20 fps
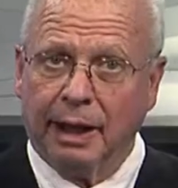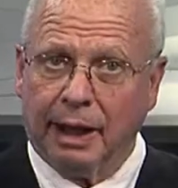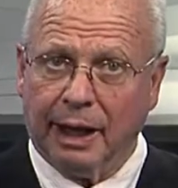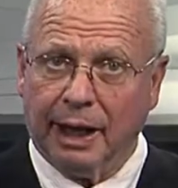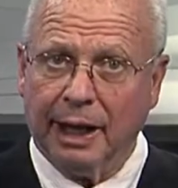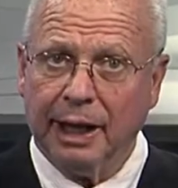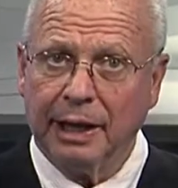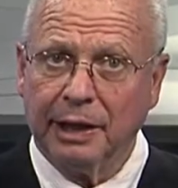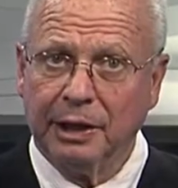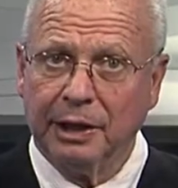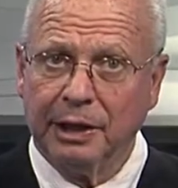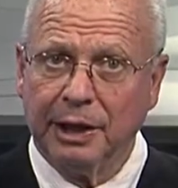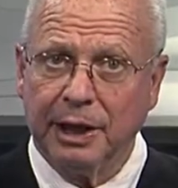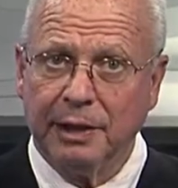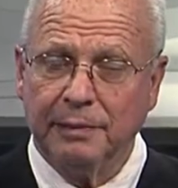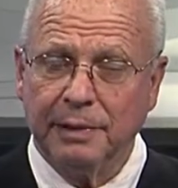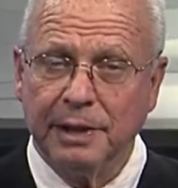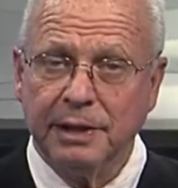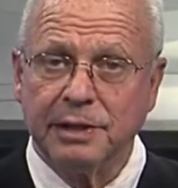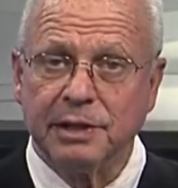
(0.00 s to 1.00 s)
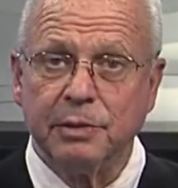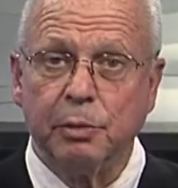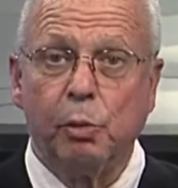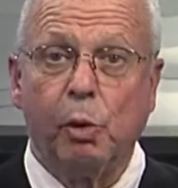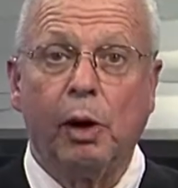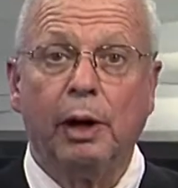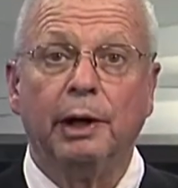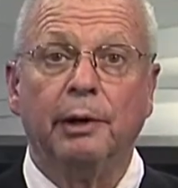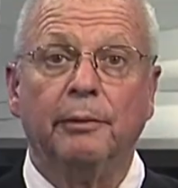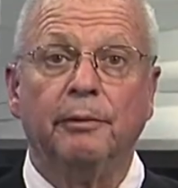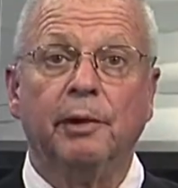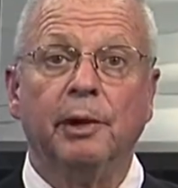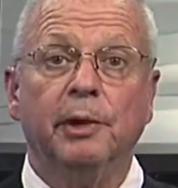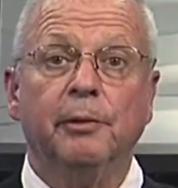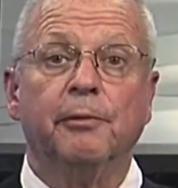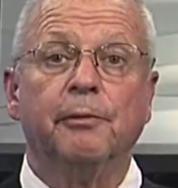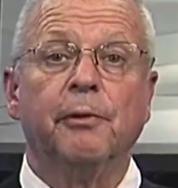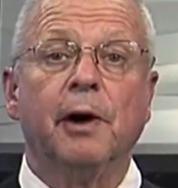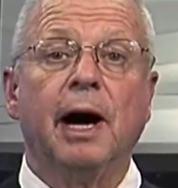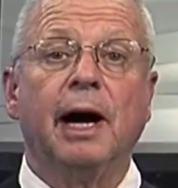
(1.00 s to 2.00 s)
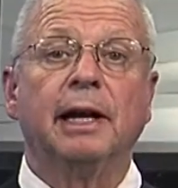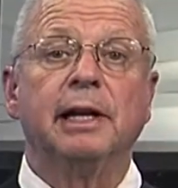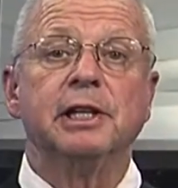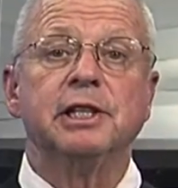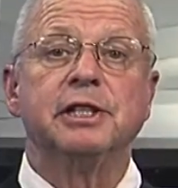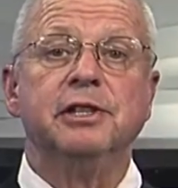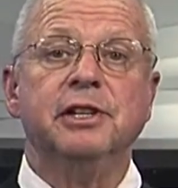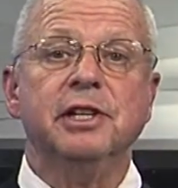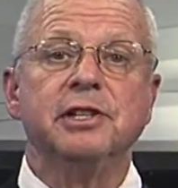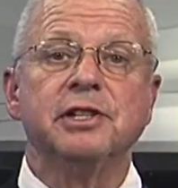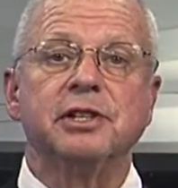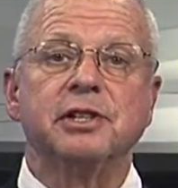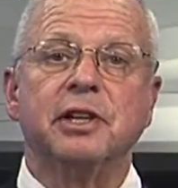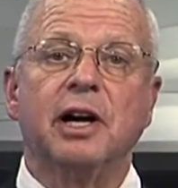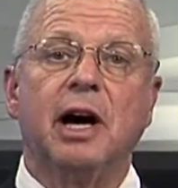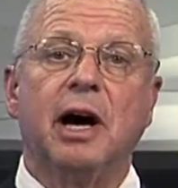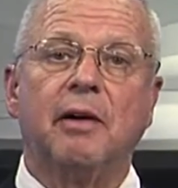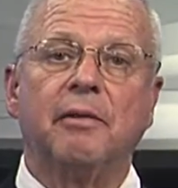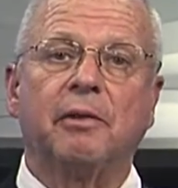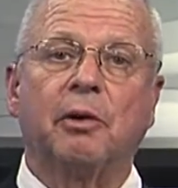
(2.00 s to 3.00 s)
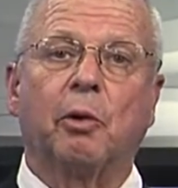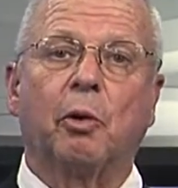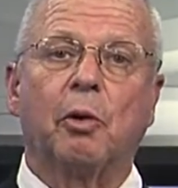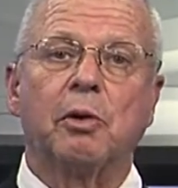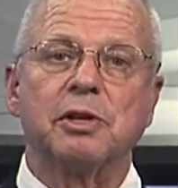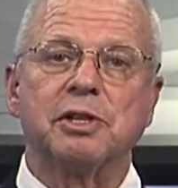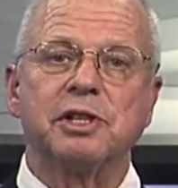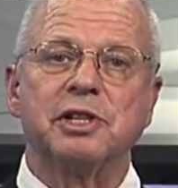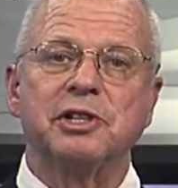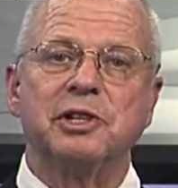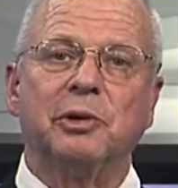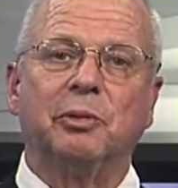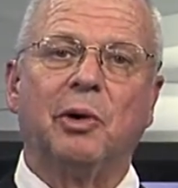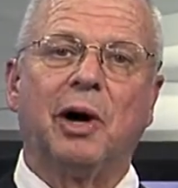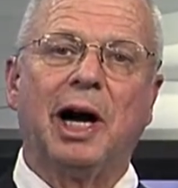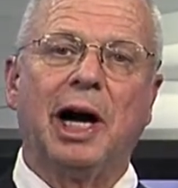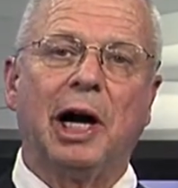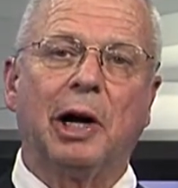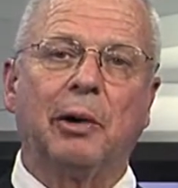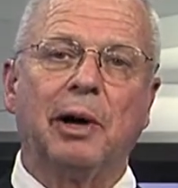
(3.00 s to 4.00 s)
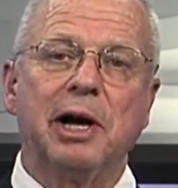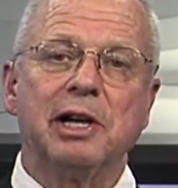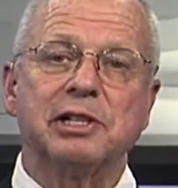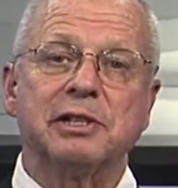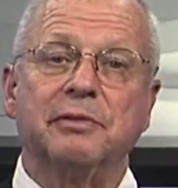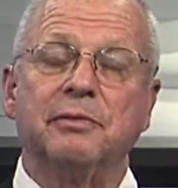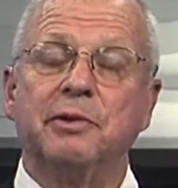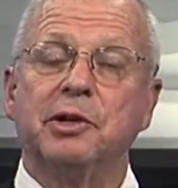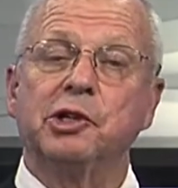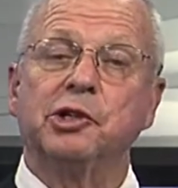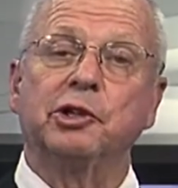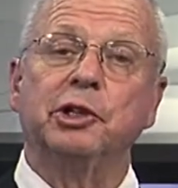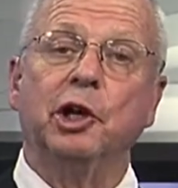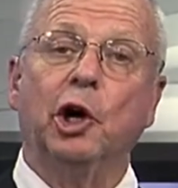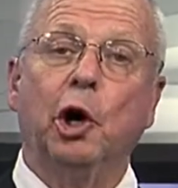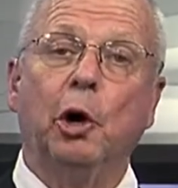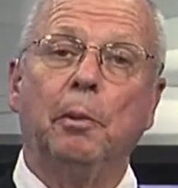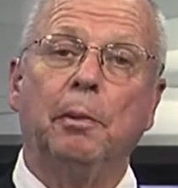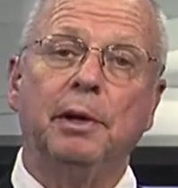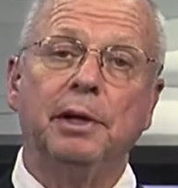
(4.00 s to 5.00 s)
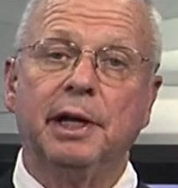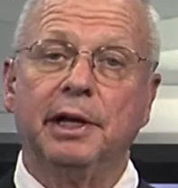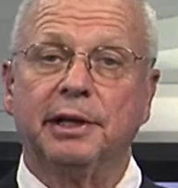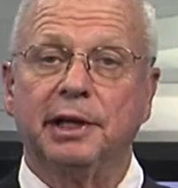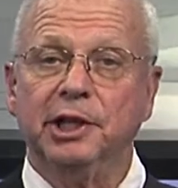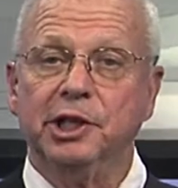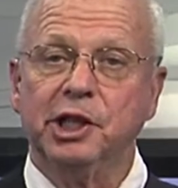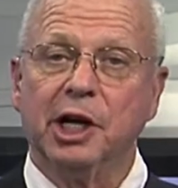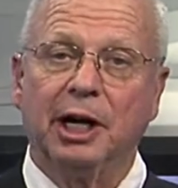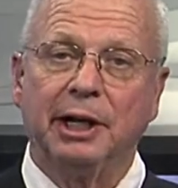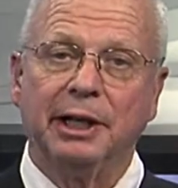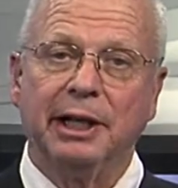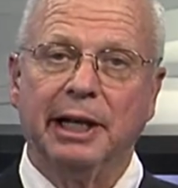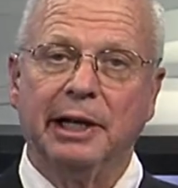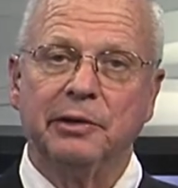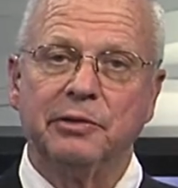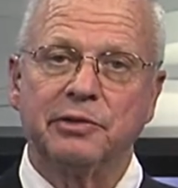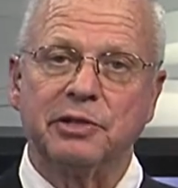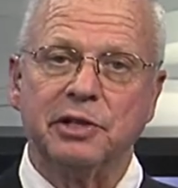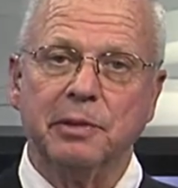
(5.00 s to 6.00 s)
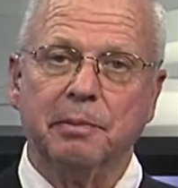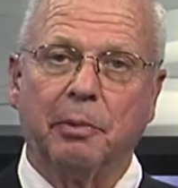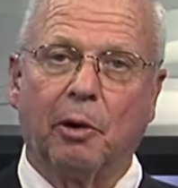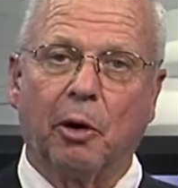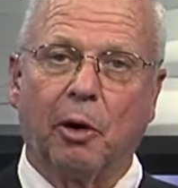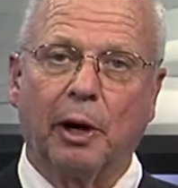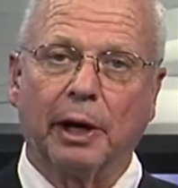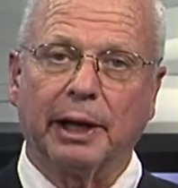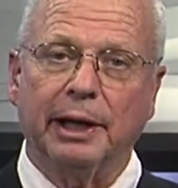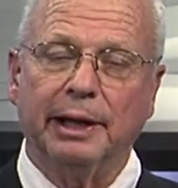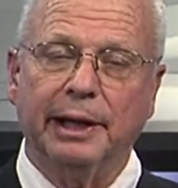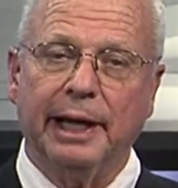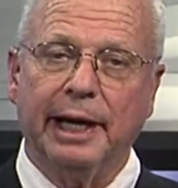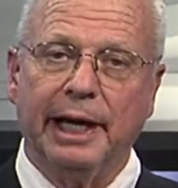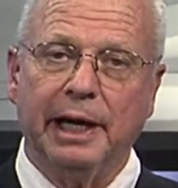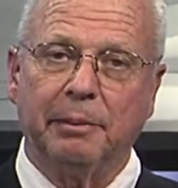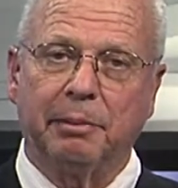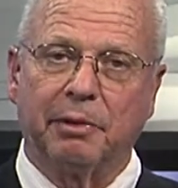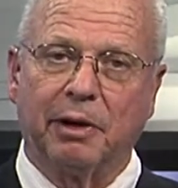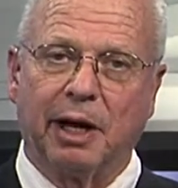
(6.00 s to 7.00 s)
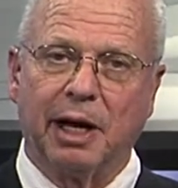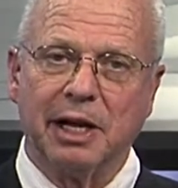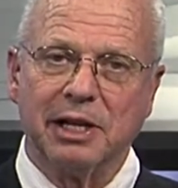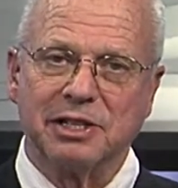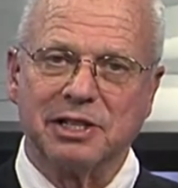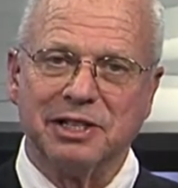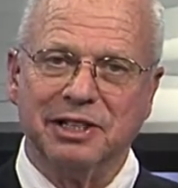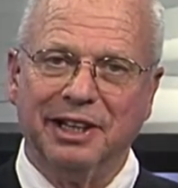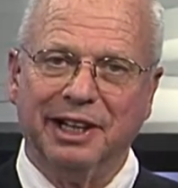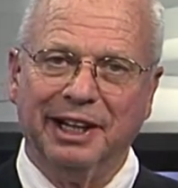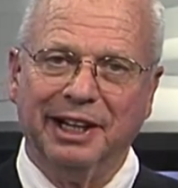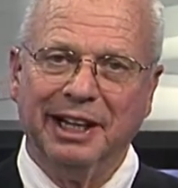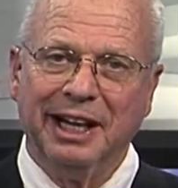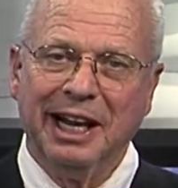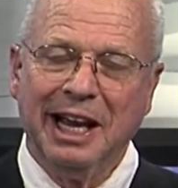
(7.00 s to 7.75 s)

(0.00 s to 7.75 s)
And good evening to one of the finest disc golf courses in the Wiregrass officially opened at the Johnny Henderson Park in Enterprise today.